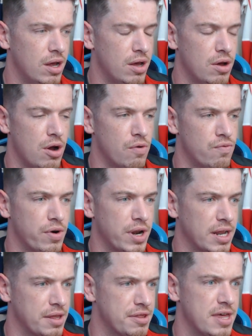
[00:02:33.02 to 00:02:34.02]
a, a
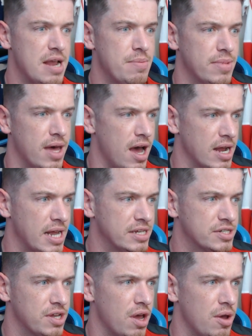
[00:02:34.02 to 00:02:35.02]
running theme there.
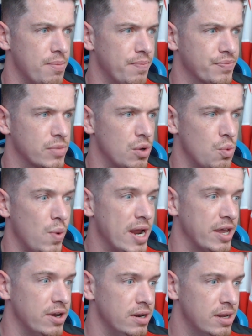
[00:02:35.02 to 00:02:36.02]
Against um,
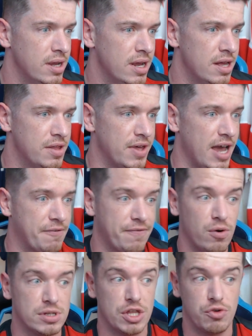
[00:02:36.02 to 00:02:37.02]
Wigan, they had
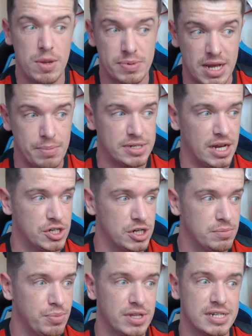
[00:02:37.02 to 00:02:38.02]
43%
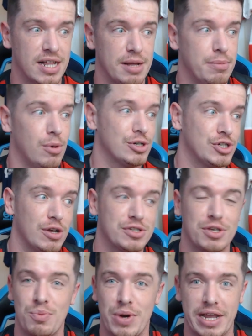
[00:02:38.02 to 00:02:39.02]
possession, but they still had more shots
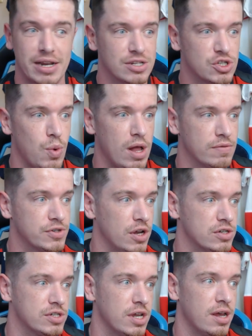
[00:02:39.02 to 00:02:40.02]
than Wigan 12
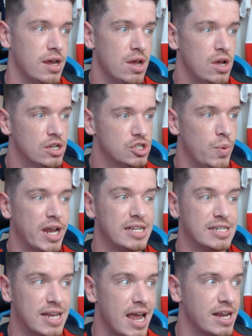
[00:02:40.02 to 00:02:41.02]
shots to to
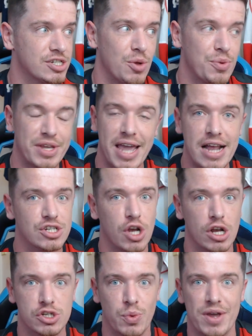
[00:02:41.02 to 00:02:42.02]
Wigan's eight. So they're getting
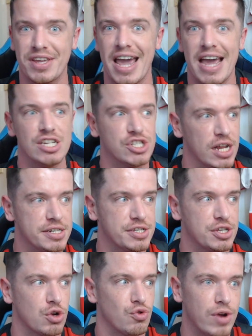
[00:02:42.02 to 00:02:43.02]
shots away, they're getting chances,
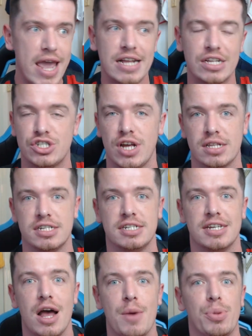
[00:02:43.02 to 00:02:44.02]
they're creating
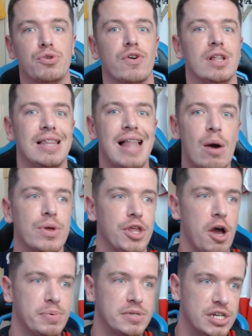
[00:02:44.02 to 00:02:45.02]
chances, but they're allowing
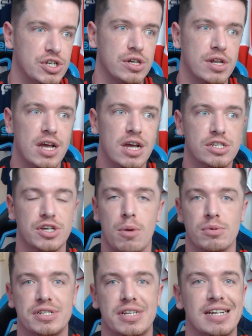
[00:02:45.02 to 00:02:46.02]
the opposition to
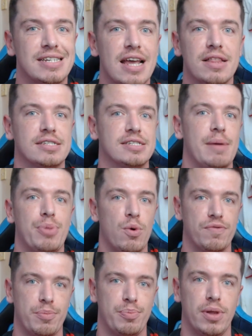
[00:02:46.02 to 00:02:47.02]
almost dictate the tempo
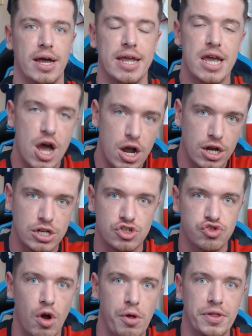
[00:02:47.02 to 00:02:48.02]
of the play and
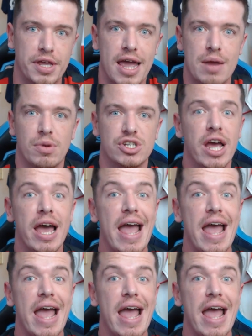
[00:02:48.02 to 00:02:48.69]
control the game, which